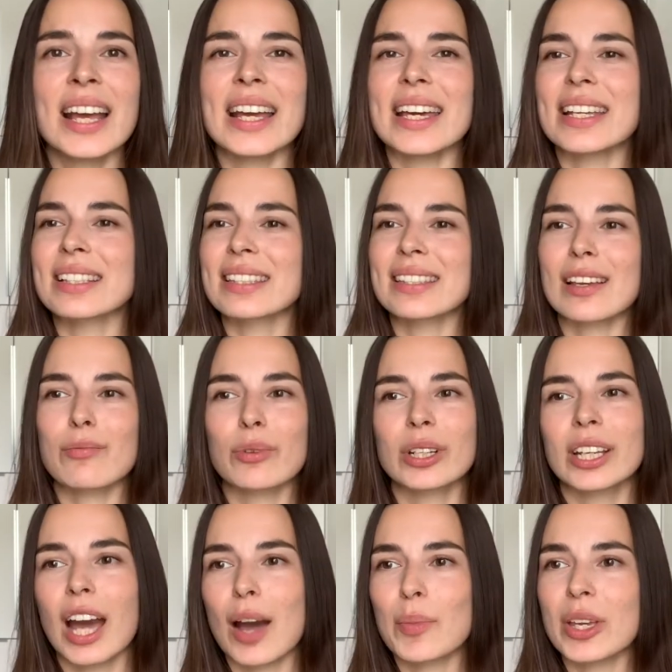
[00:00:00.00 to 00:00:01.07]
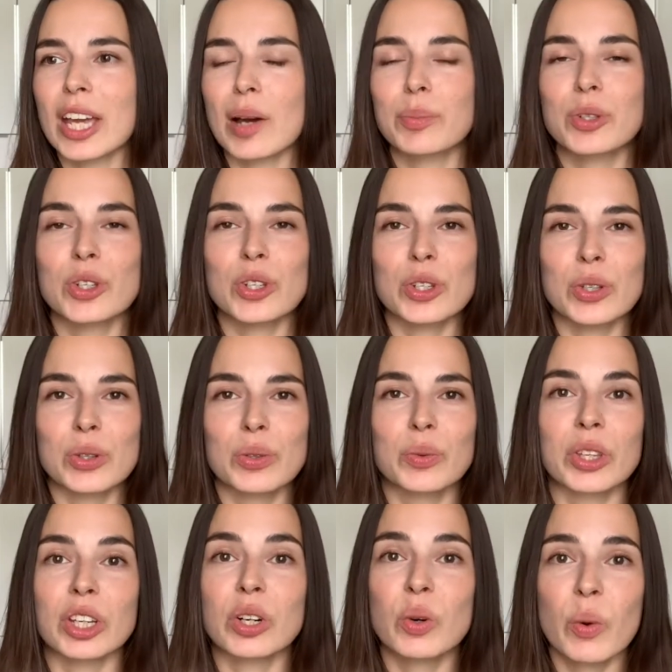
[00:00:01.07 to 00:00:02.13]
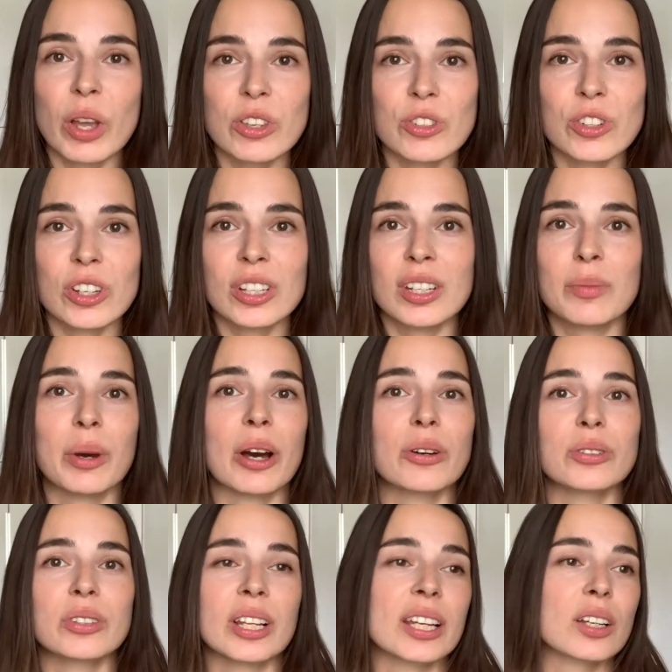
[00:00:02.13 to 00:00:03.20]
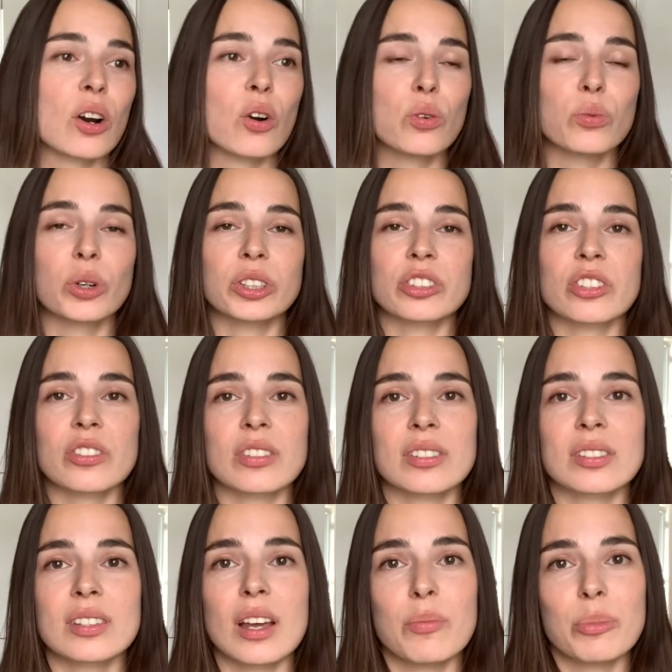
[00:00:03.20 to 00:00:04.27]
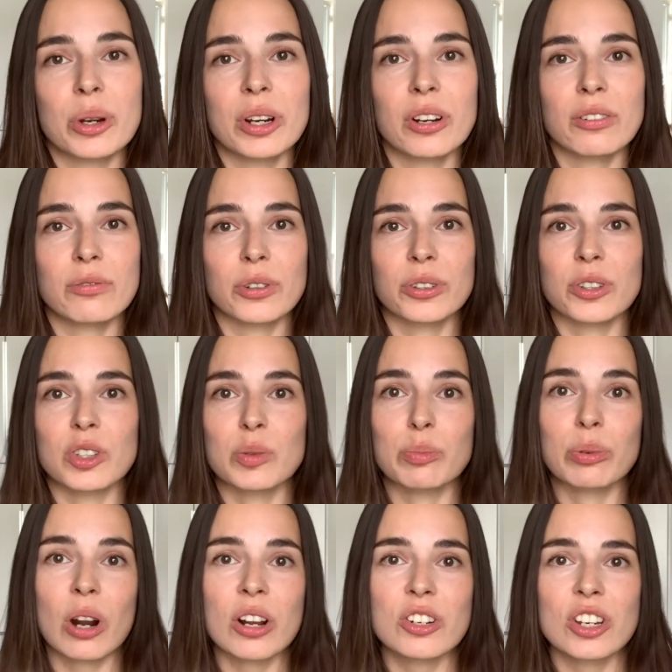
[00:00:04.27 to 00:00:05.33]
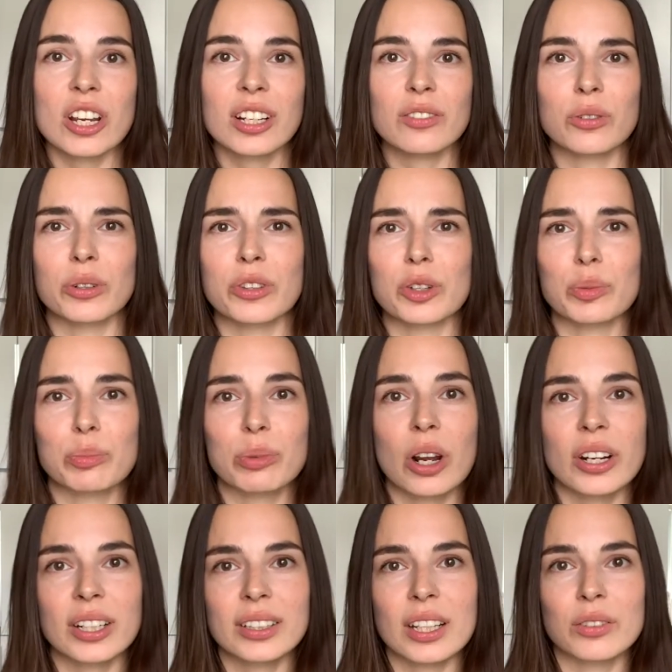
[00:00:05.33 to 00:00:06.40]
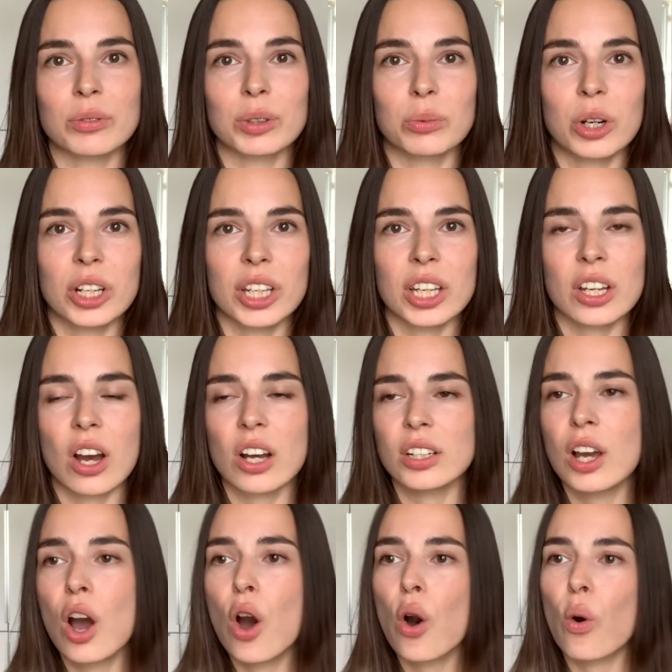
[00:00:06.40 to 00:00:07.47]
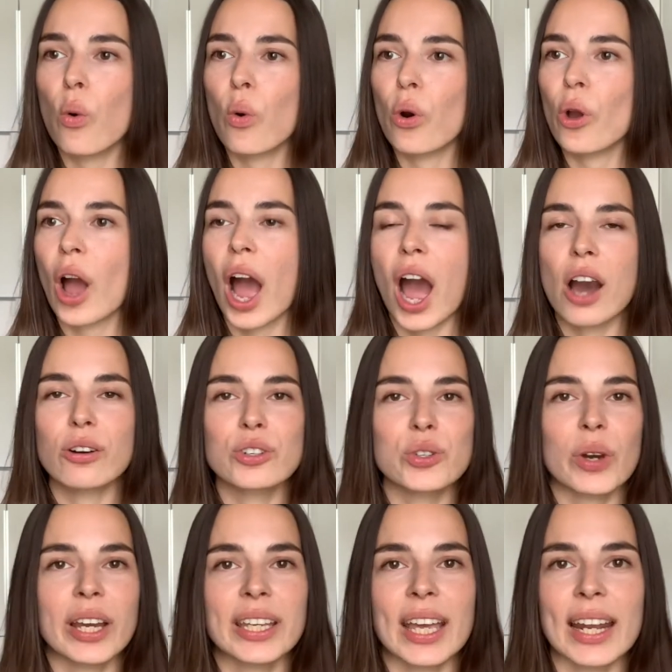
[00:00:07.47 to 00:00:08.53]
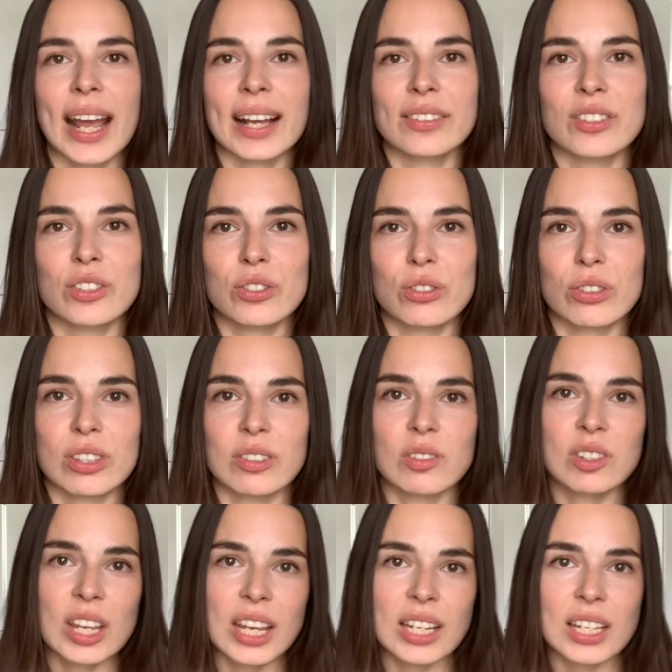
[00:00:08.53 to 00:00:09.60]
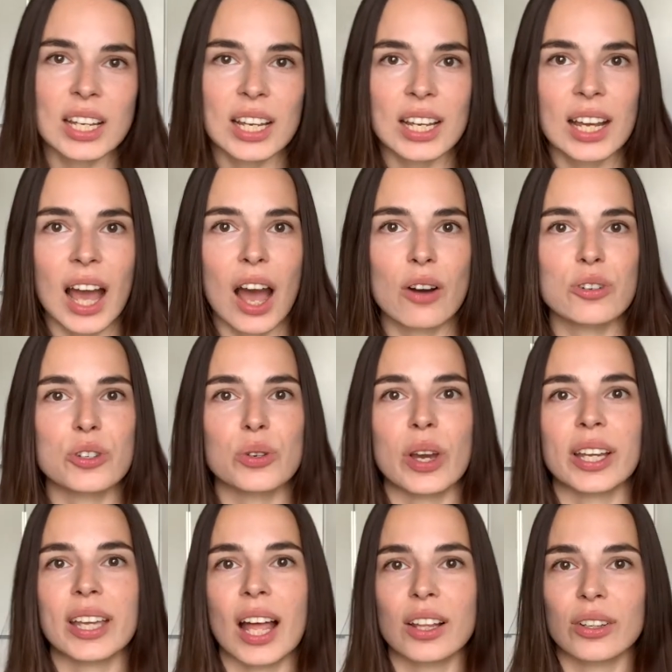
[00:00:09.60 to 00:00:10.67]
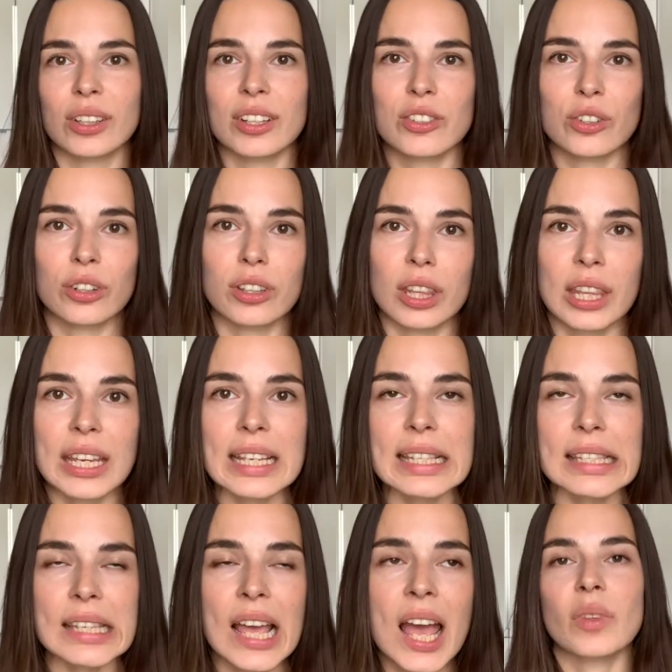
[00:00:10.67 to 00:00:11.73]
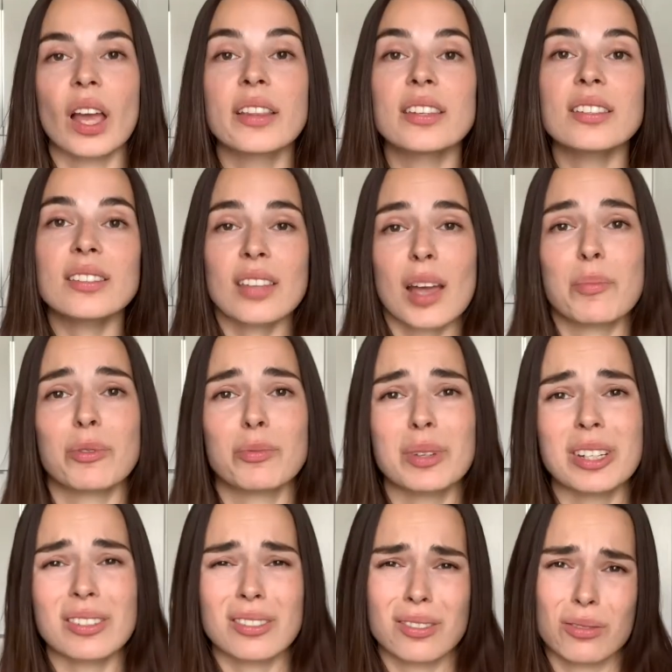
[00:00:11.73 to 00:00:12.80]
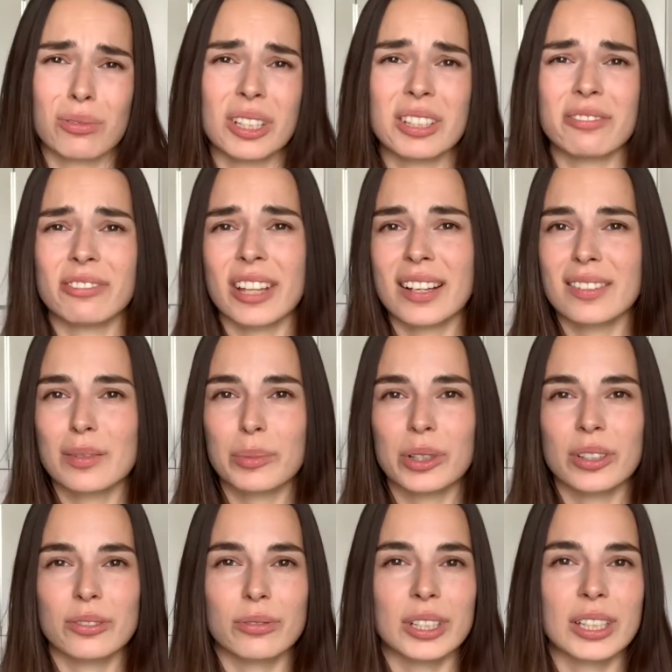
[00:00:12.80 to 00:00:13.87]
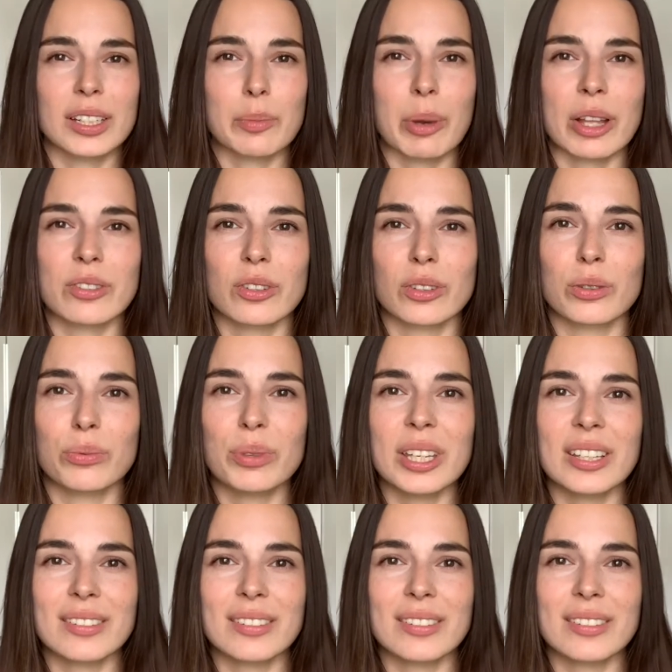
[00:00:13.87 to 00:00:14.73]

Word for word: It's someone coming up to you with a question about, like, oh, what's this number for this project or the product that we're working on, or how do I get access to this data, how do I calculate certain things. And this type of meetings is really flexible, it really depends on the week.